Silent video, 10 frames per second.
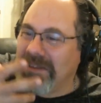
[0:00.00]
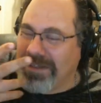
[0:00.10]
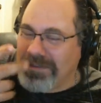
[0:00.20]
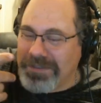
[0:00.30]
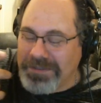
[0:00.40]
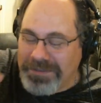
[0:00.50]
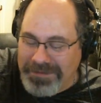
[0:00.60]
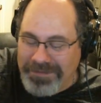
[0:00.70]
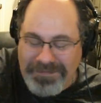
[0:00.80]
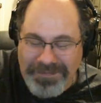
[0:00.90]
It just,
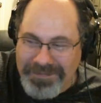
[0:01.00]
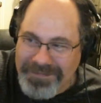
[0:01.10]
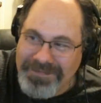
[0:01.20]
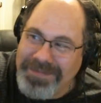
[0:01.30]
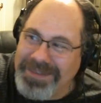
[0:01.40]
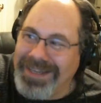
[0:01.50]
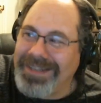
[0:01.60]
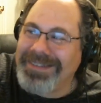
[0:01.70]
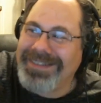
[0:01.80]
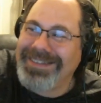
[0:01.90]

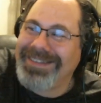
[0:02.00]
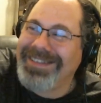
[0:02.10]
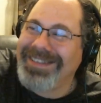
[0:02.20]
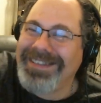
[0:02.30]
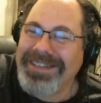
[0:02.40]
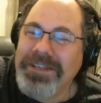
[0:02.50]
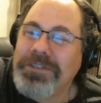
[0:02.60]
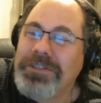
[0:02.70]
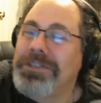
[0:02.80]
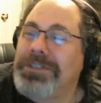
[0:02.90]
yeah.
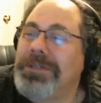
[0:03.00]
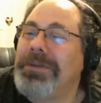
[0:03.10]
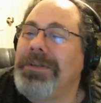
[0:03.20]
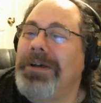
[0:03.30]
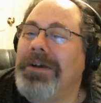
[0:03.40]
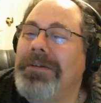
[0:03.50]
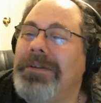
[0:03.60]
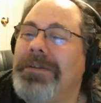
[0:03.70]
Just so you know.